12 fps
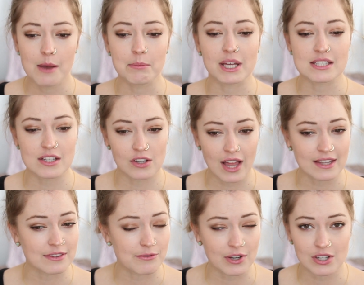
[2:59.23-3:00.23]
because it'll at
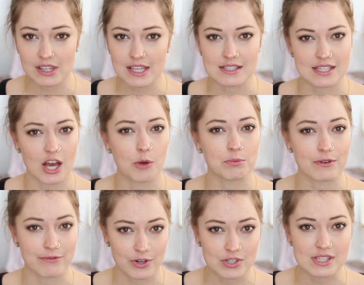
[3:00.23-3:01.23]
the very least help
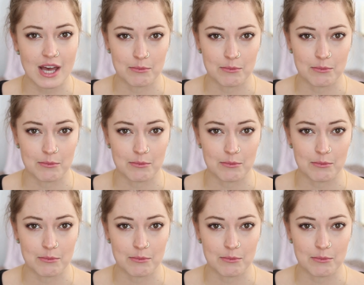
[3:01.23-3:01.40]
reverse that